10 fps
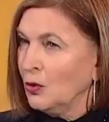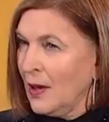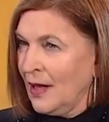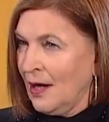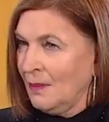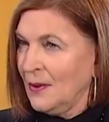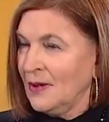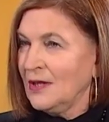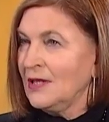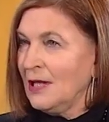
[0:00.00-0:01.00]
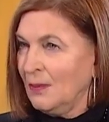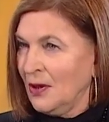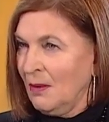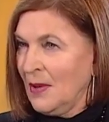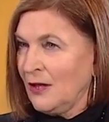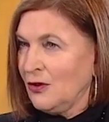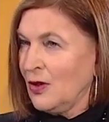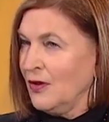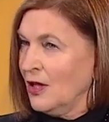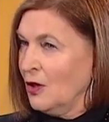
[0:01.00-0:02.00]
your way up to deputy minister,
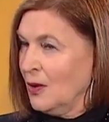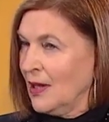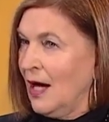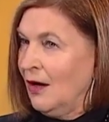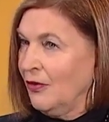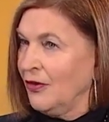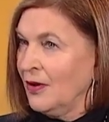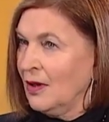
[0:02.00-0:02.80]
I think you were in health.